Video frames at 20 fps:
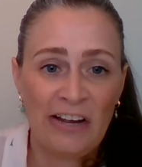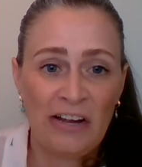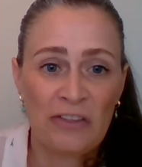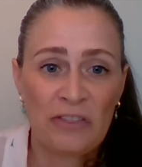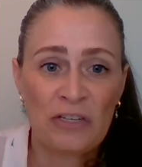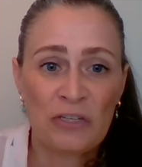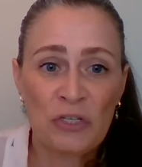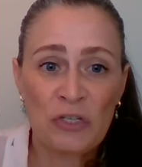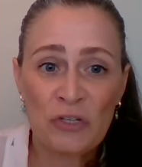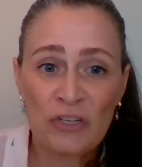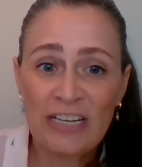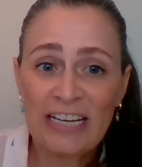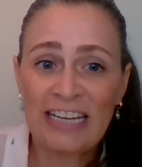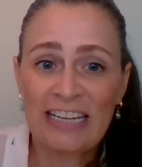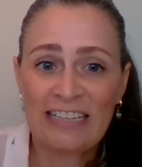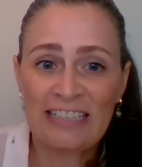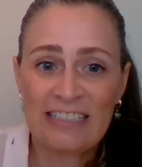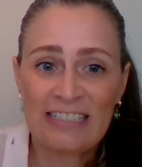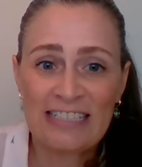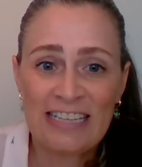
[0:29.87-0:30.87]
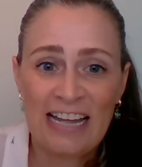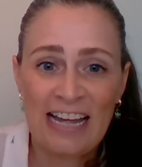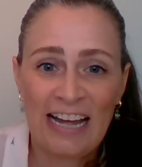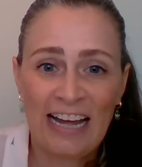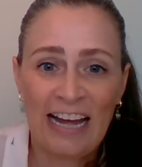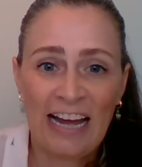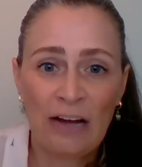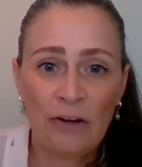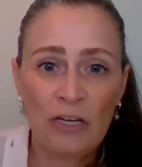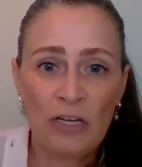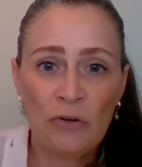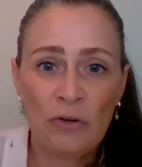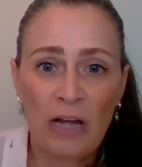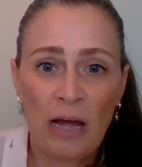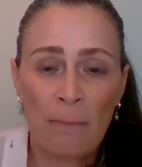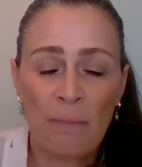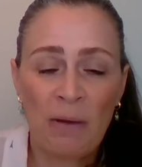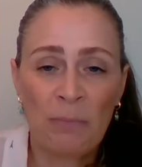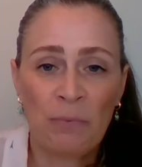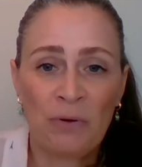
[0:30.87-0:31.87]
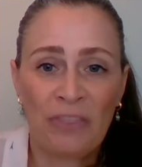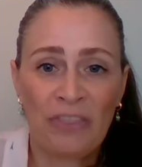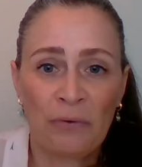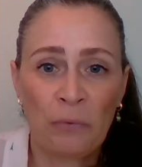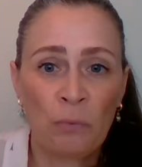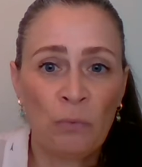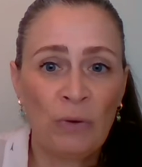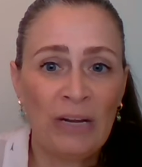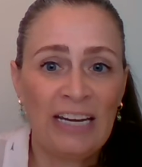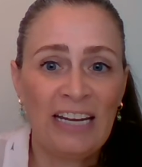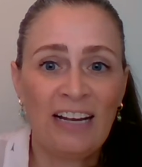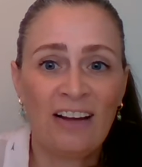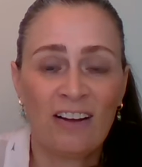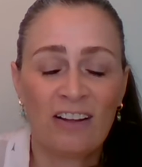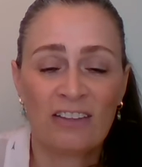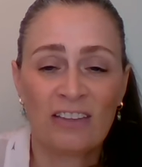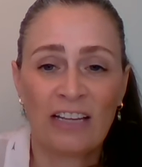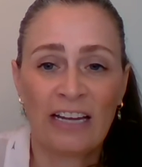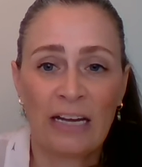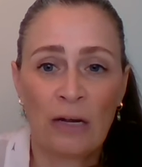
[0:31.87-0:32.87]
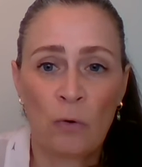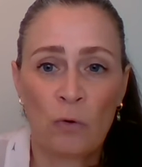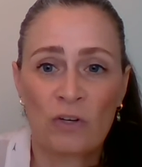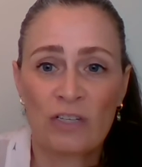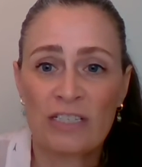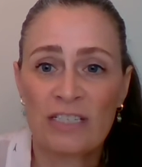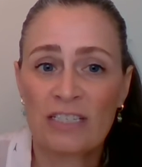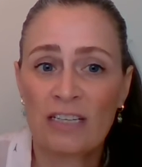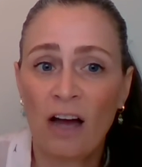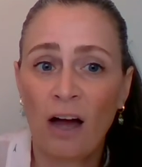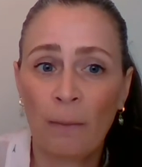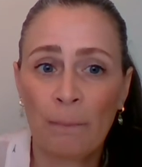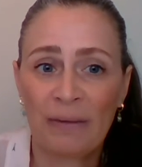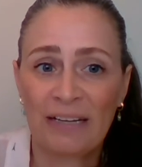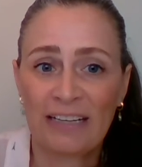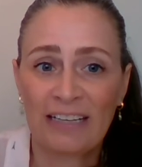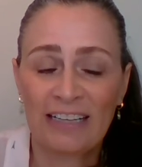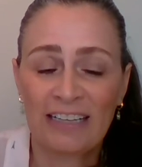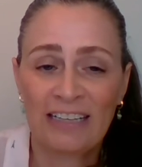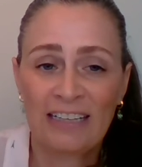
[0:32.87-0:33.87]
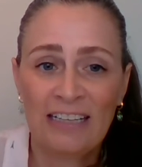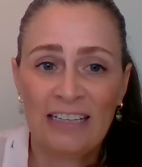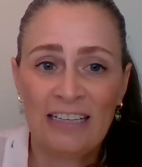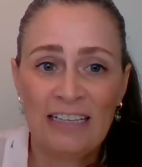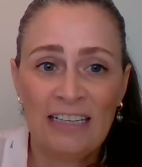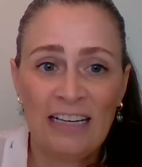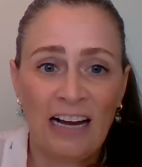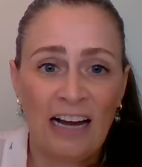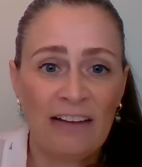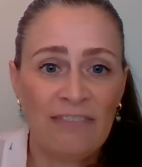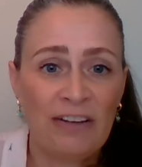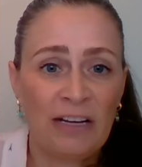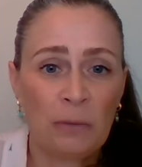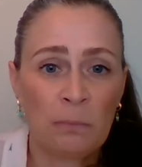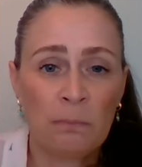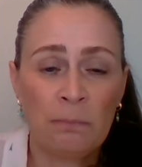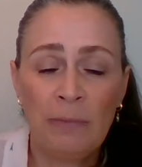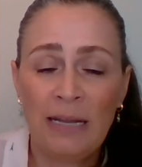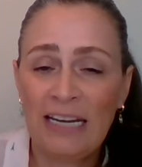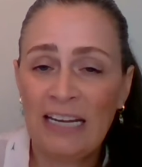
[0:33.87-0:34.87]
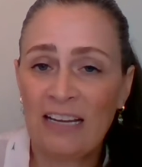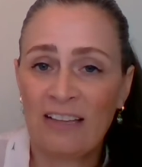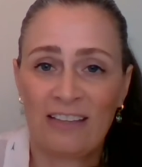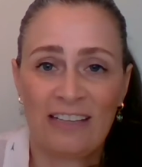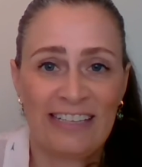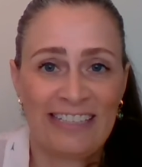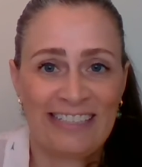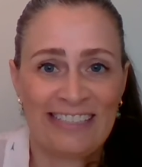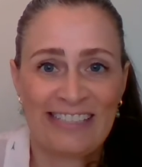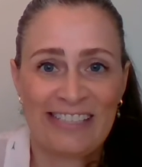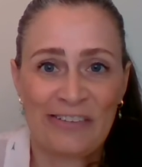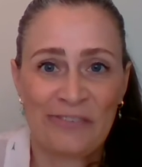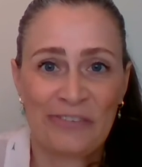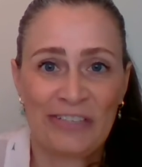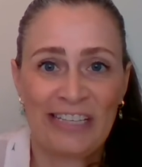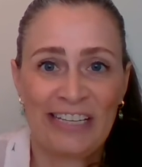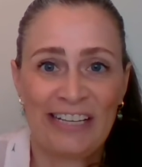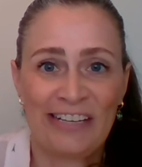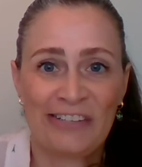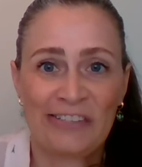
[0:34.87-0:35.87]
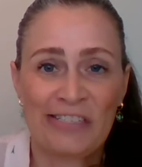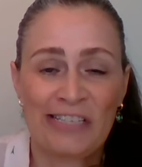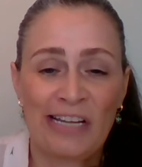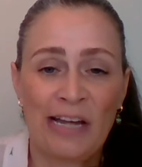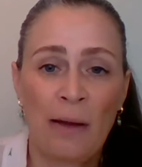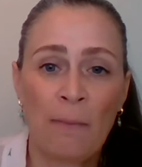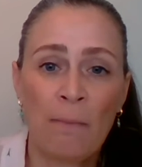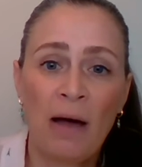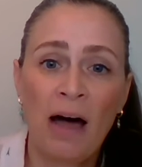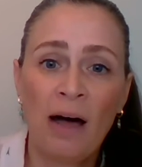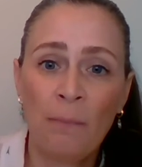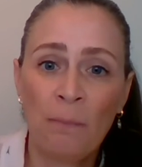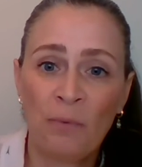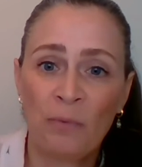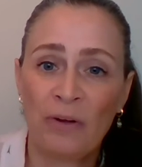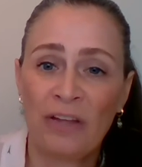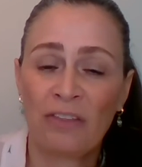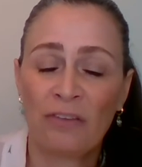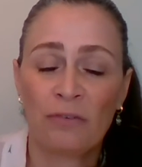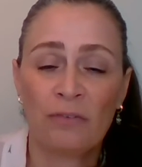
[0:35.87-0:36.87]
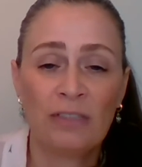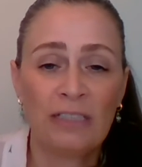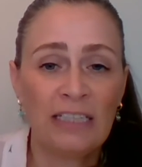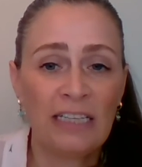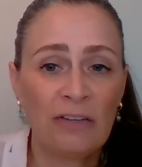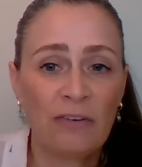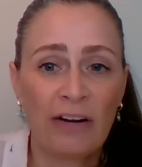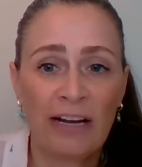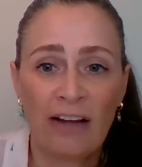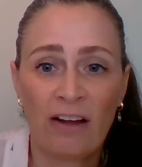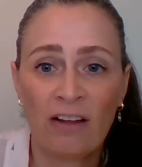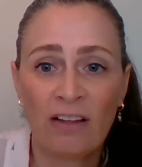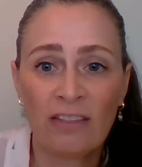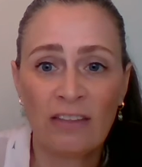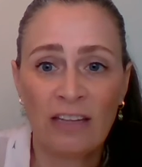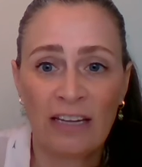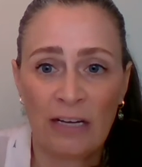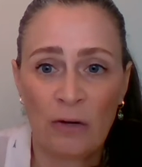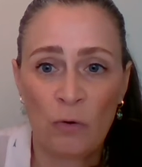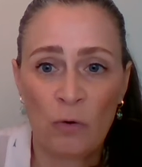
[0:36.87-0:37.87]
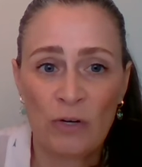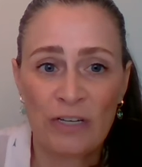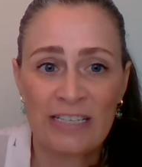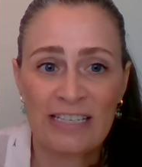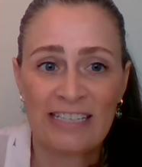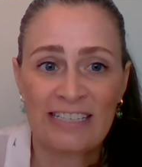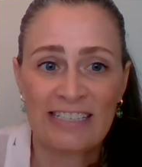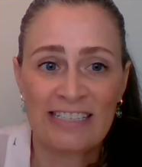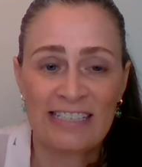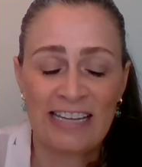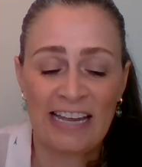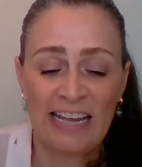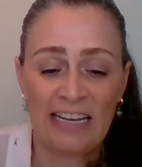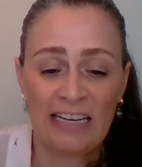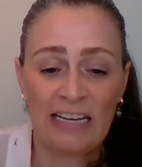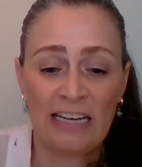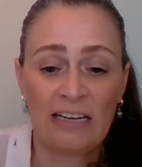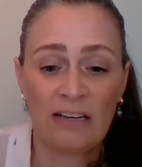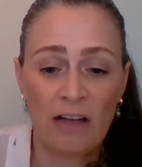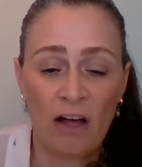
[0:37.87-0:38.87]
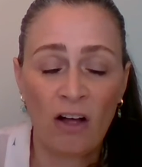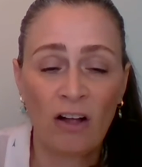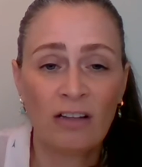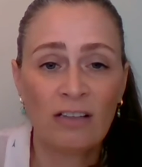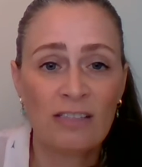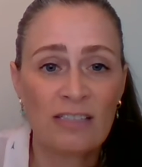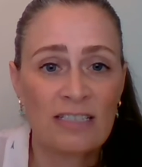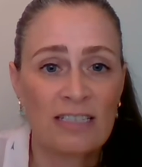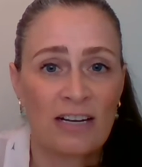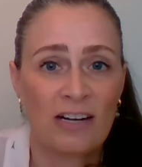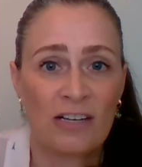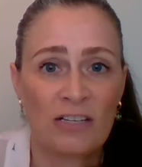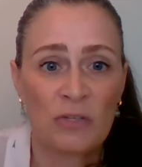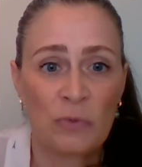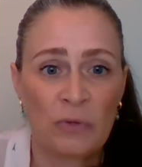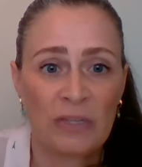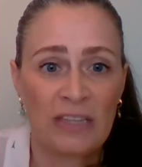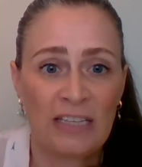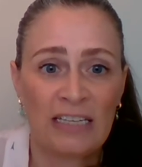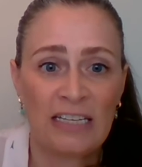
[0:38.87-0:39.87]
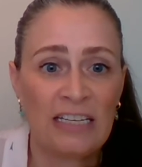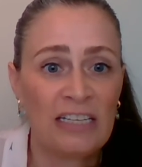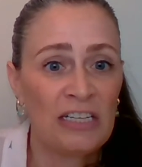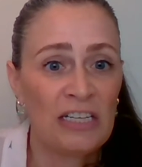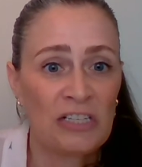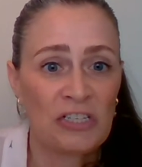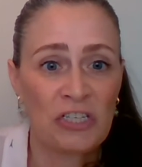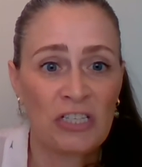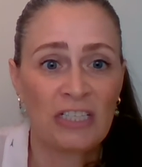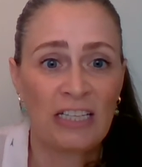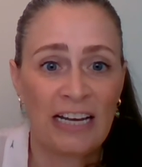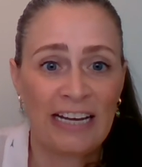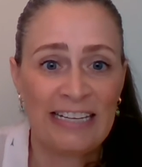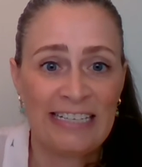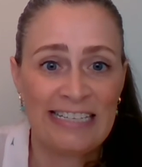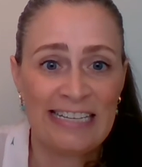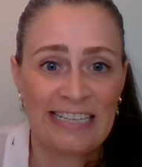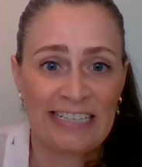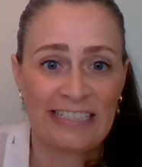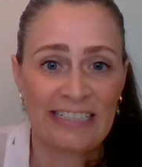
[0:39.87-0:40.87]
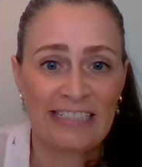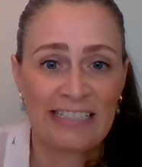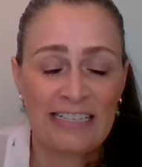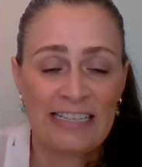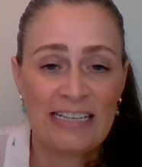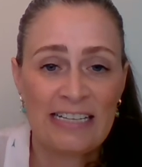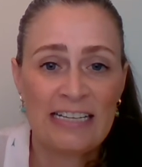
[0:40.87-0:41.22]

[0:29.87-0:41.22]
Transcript: The trick is, how do you come up with a winning online course topic? I've helped many clients over the years come up with really great online courses, and it all starts with an initial idea.